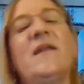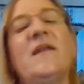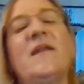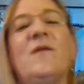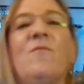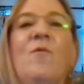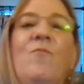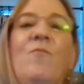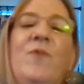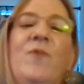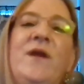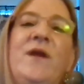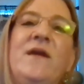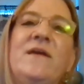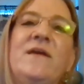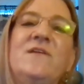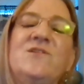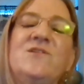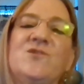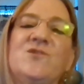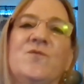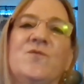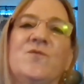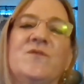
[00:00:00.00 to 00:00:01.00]
Now, what we
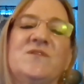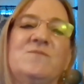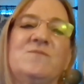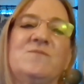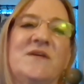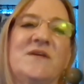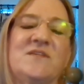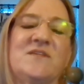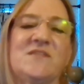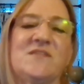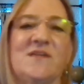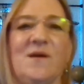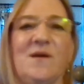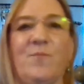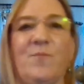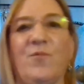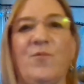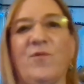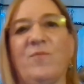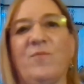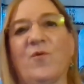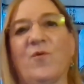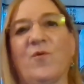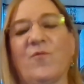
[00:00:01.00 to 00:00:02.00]
can do is mix it
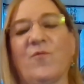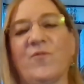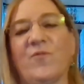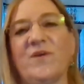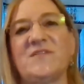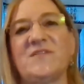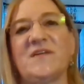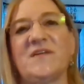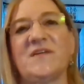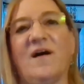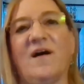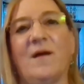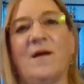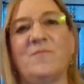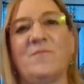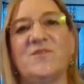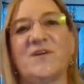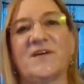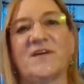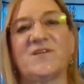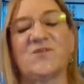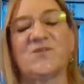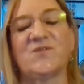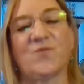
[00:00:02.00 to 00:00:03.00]
up with more recent
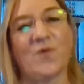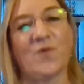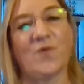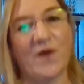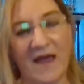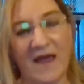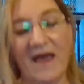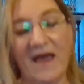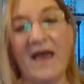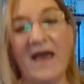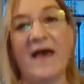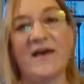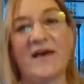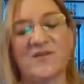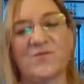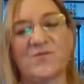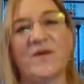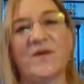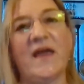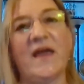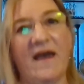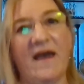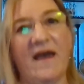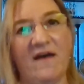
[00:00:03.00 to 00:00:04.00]
objects, or as
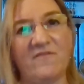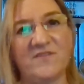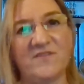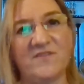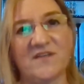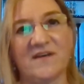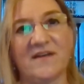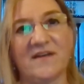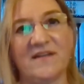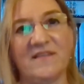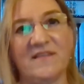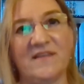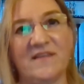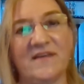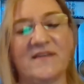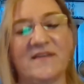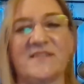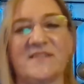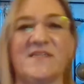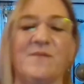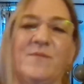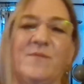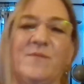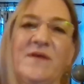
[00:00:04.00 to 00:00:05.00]
we have done in the
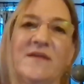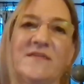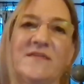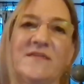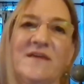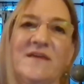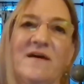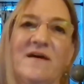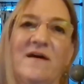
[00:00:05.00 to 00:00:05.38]
exhibit,